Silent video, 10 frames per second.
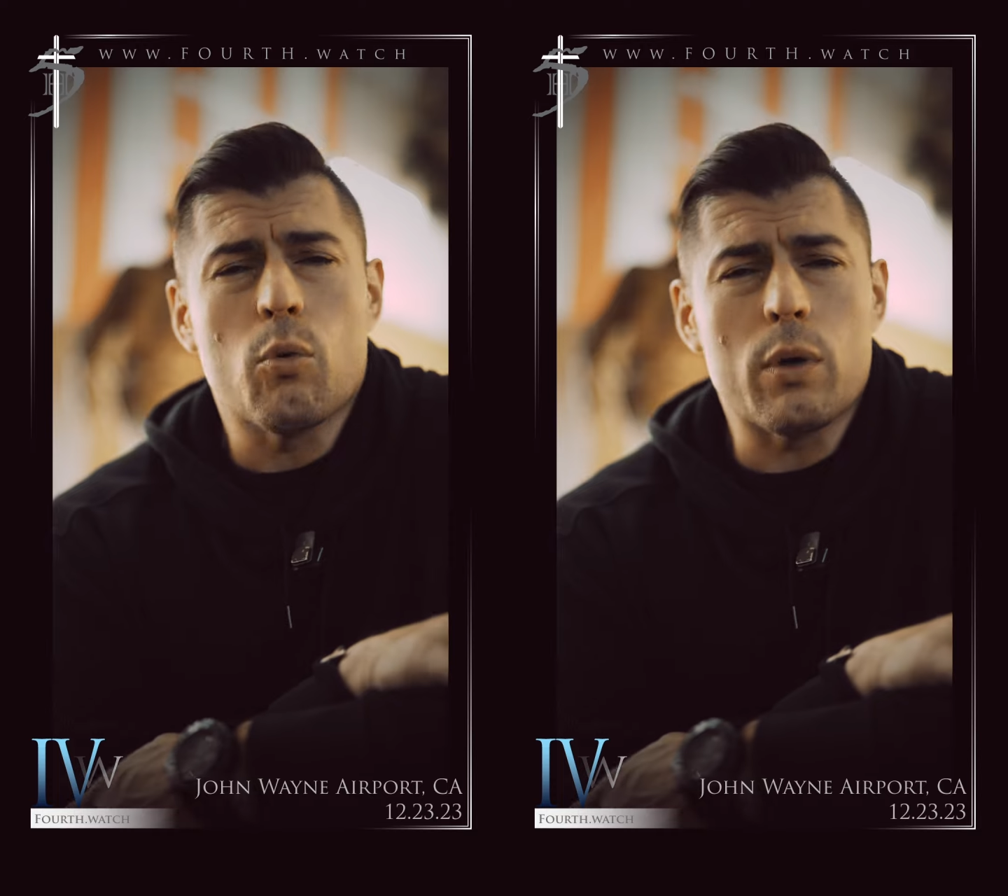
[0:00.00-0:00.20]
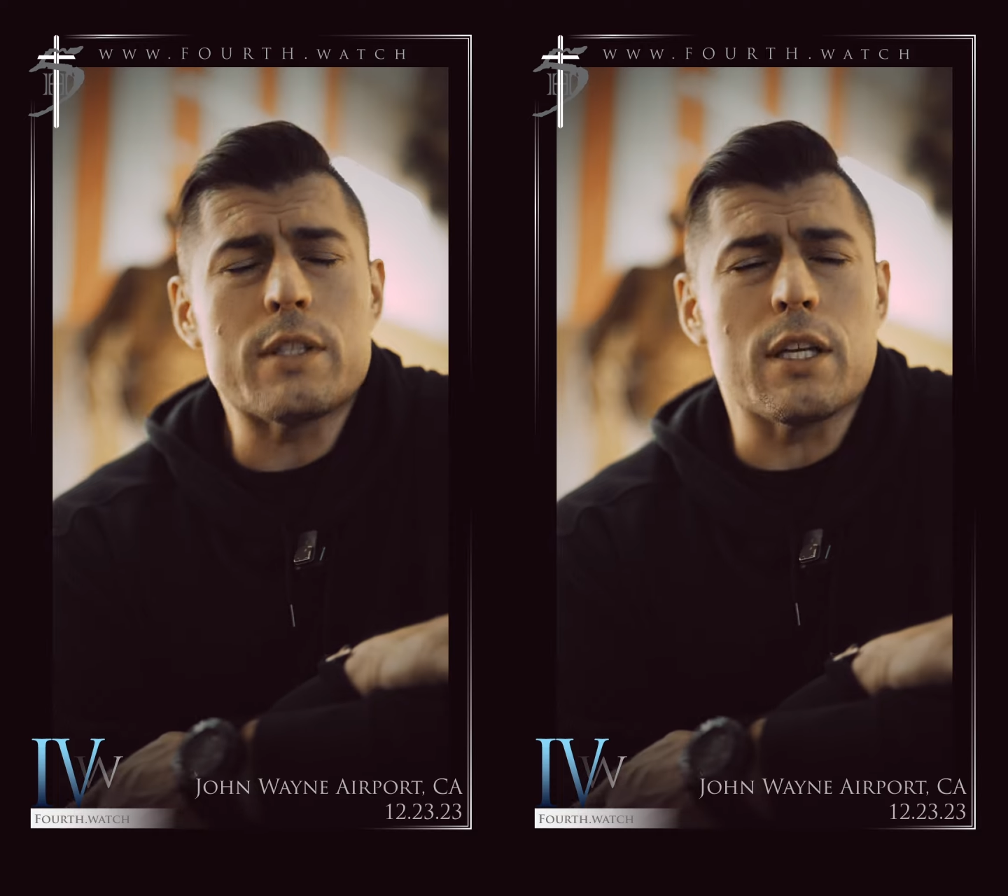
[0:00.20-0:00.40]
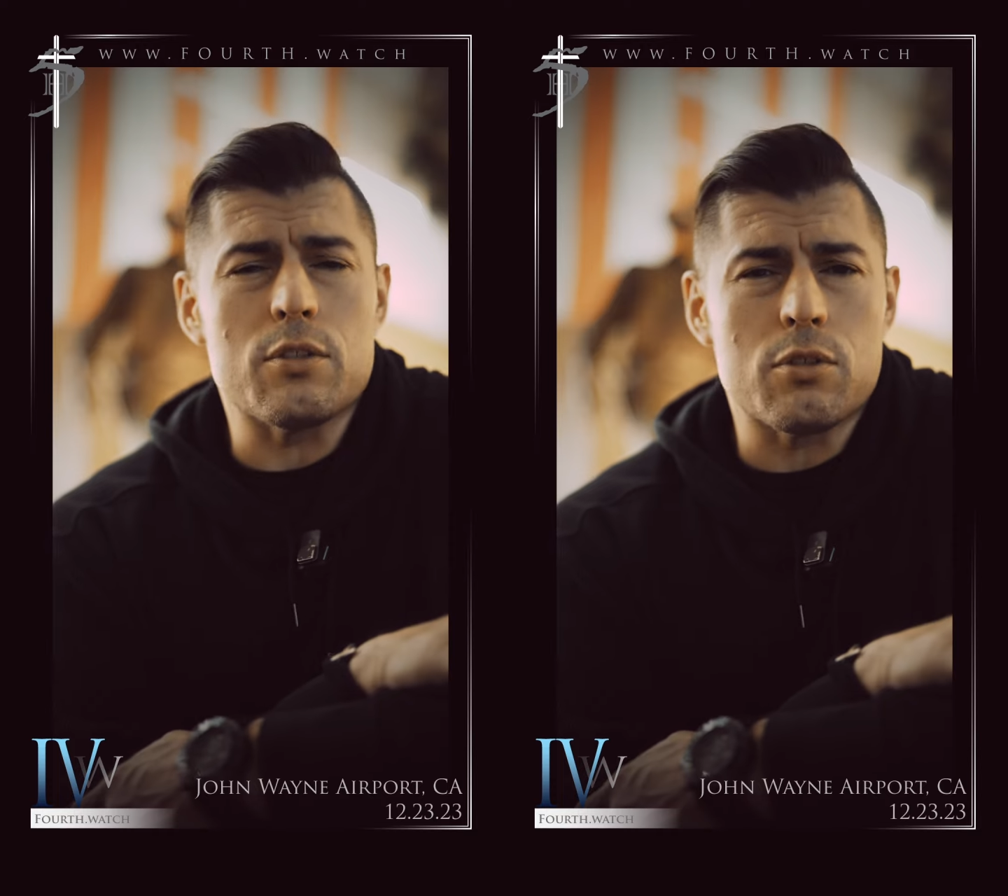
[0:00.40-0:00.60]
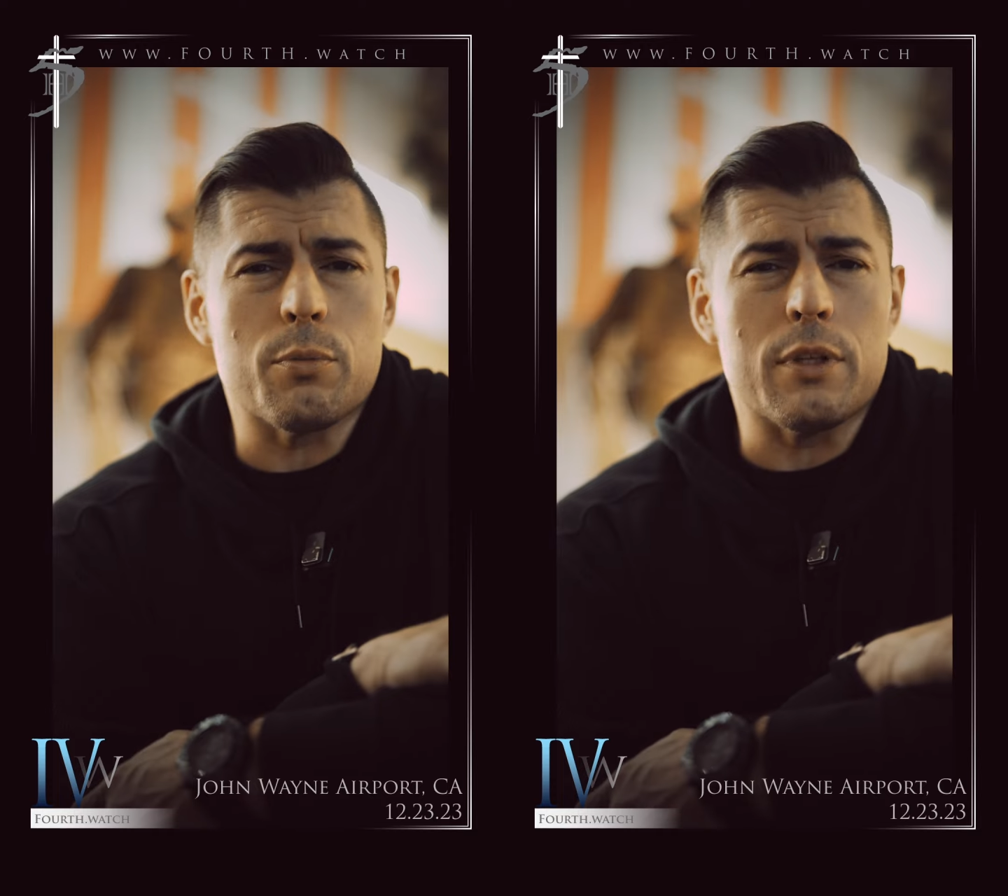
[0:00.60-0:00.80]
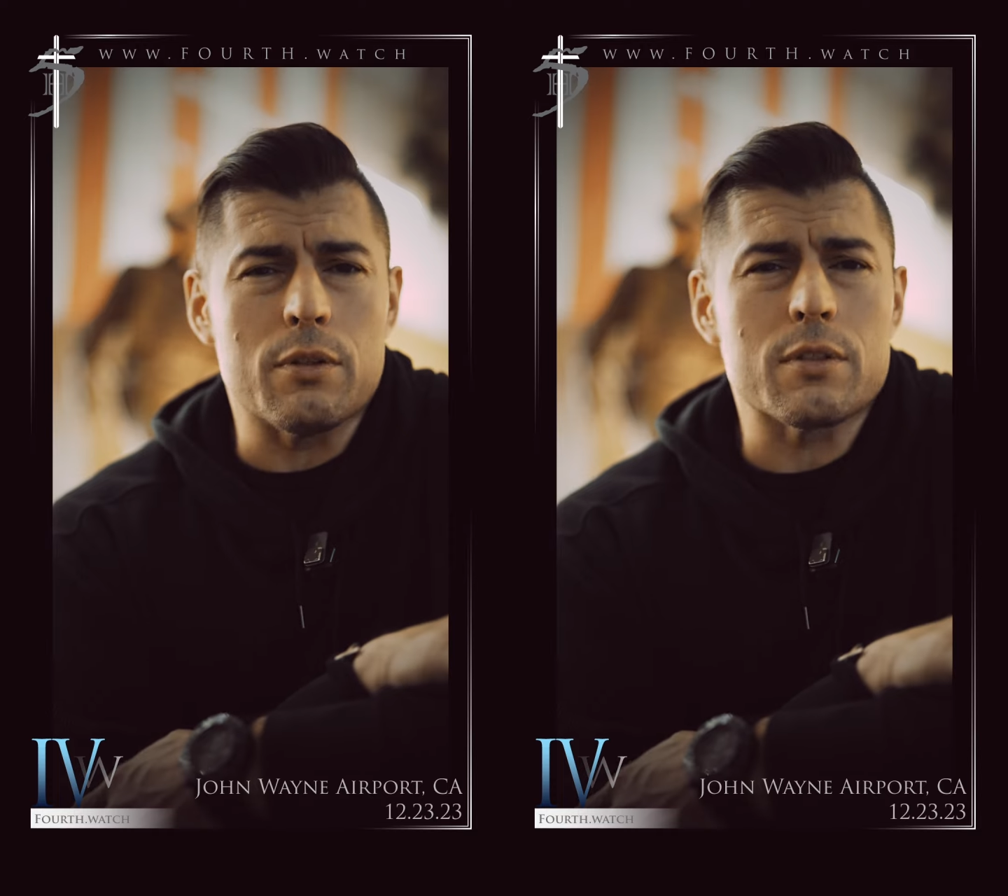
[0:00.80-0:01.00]
What day
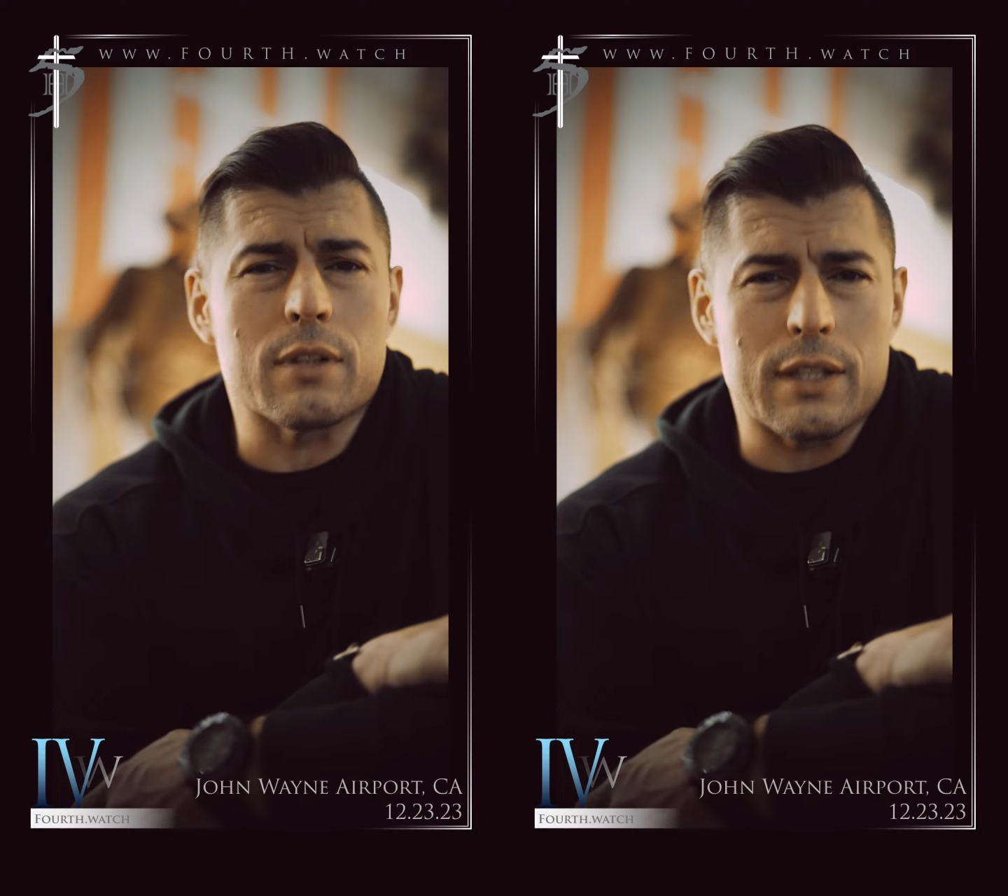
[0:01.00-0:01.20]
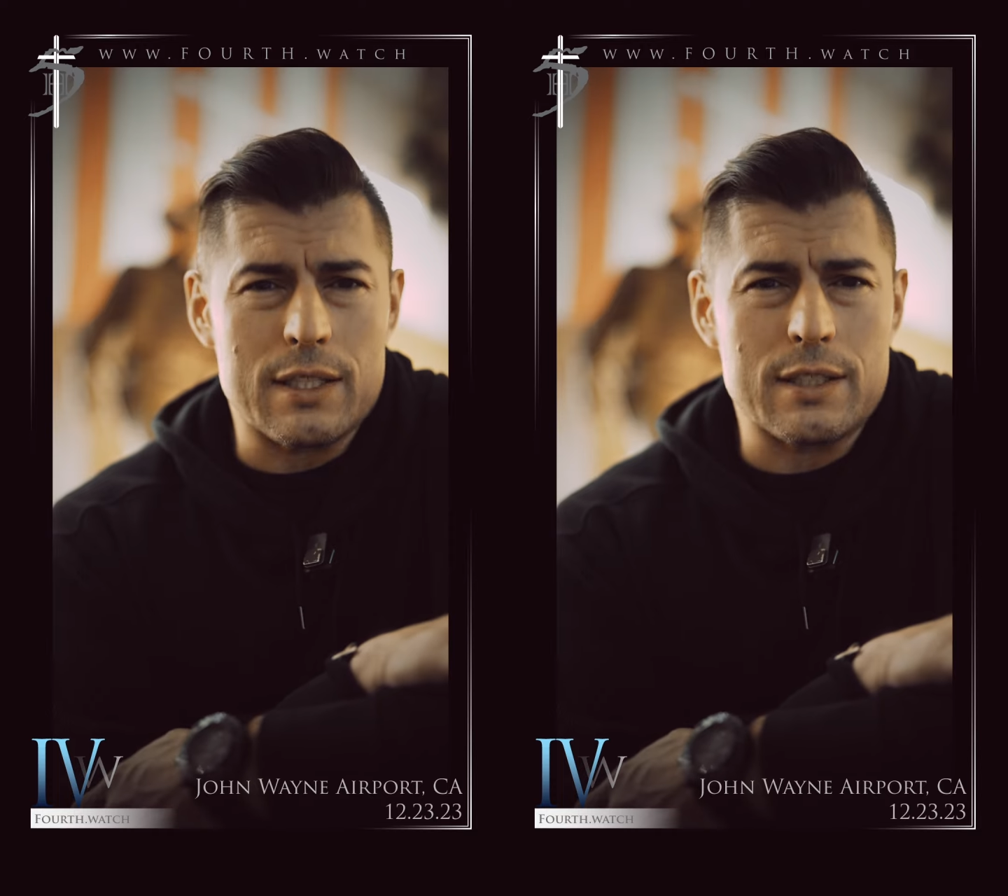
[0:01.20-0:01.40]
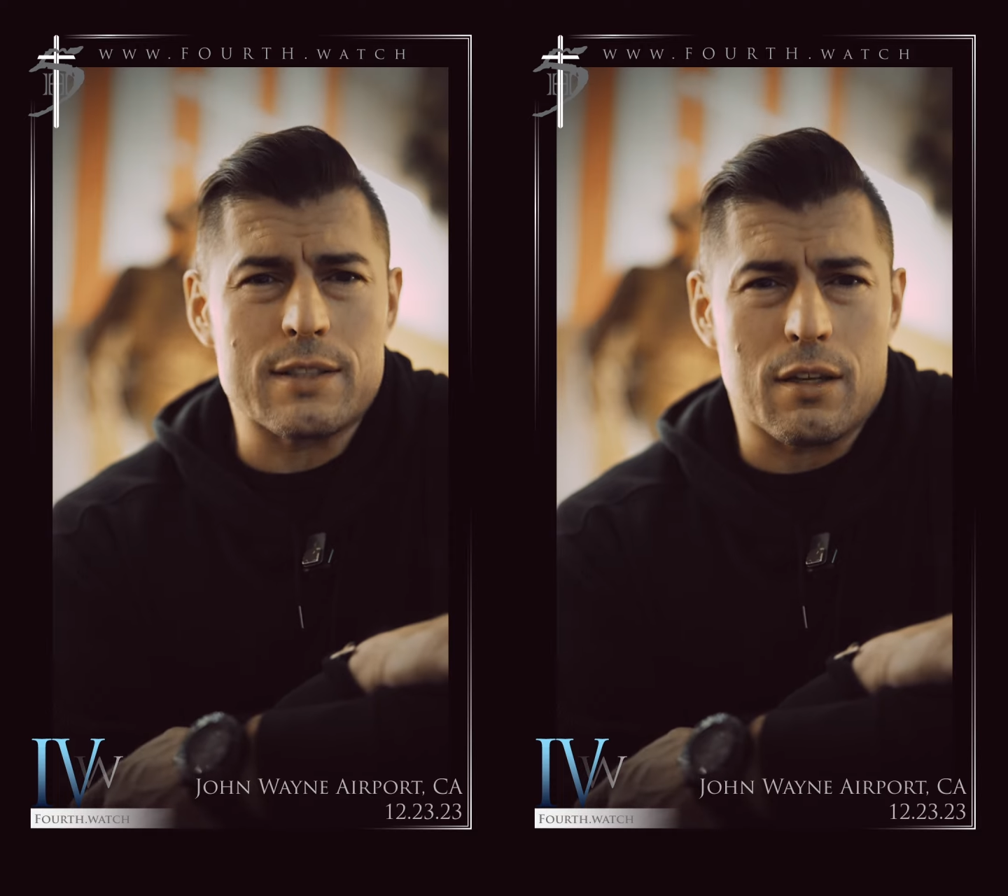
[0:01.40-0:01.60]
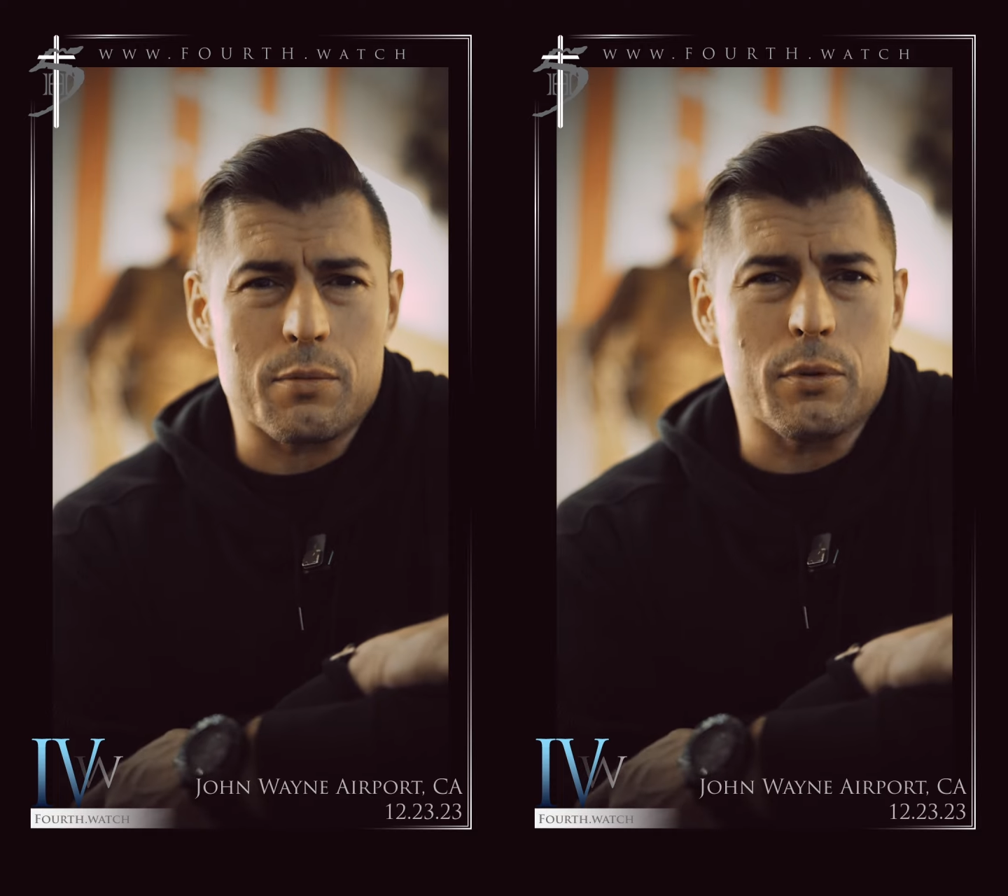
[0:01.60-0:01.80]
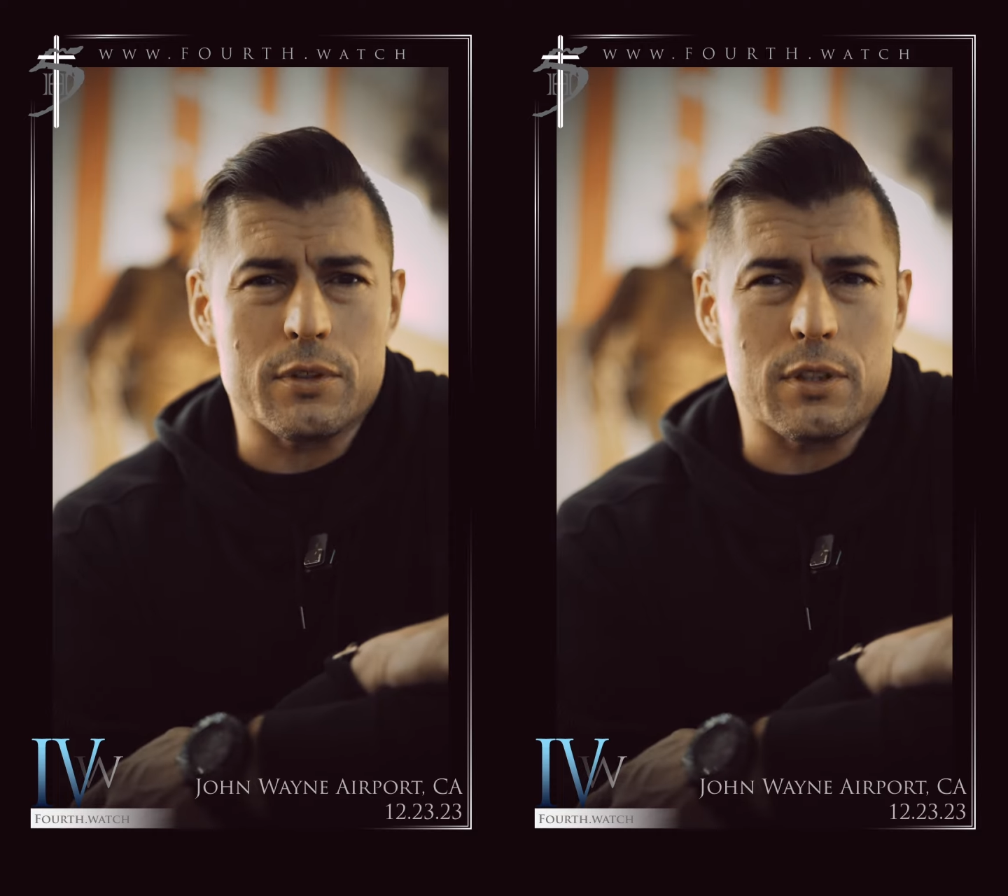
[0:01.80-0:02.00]
should we do something that's
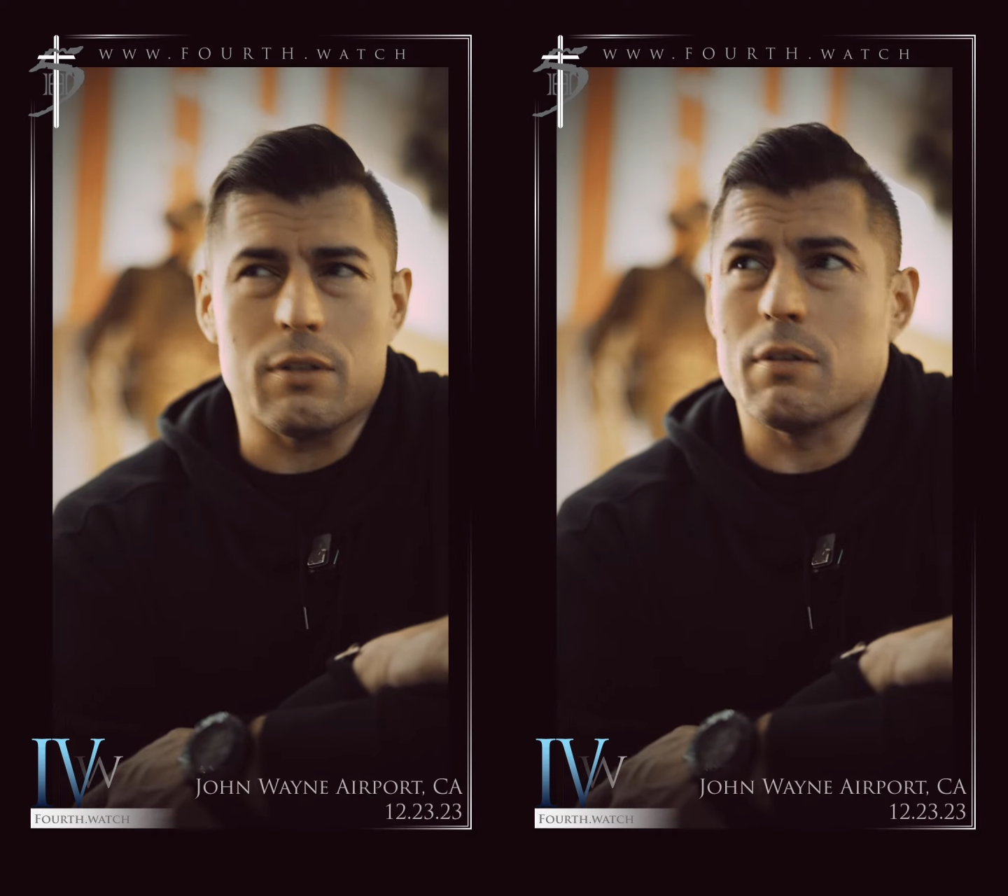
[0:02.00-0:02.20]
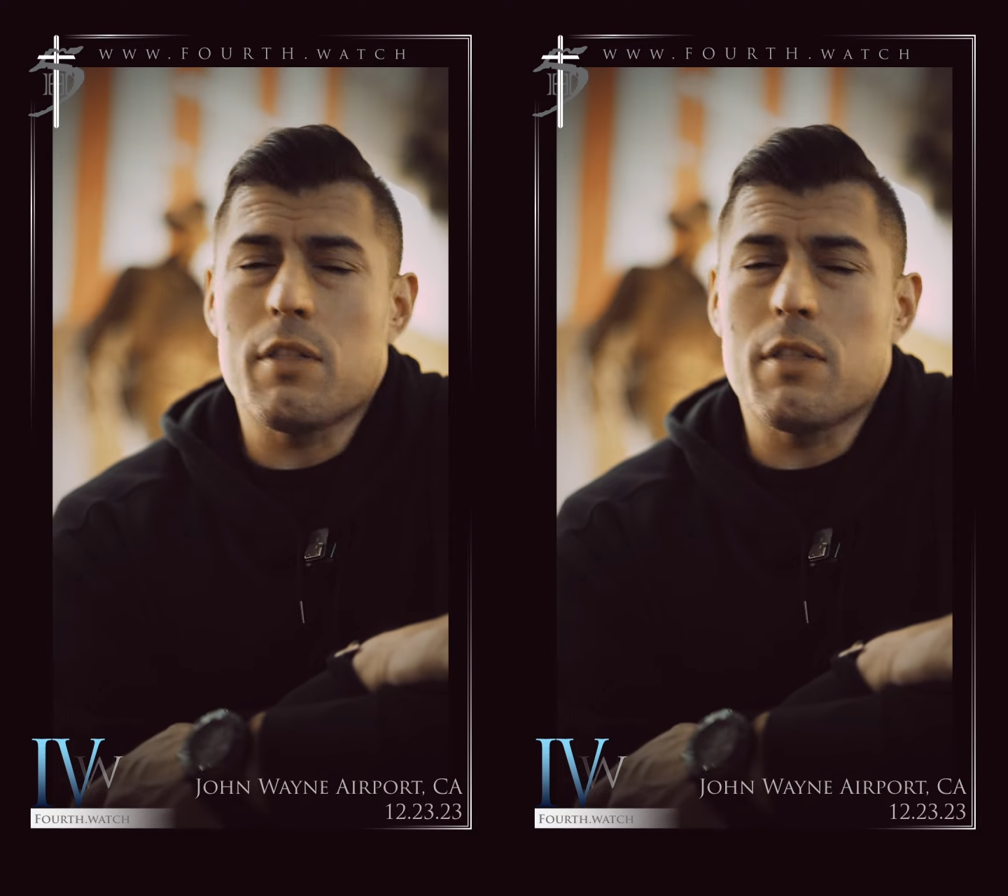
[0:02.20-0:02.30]
acceptable to you?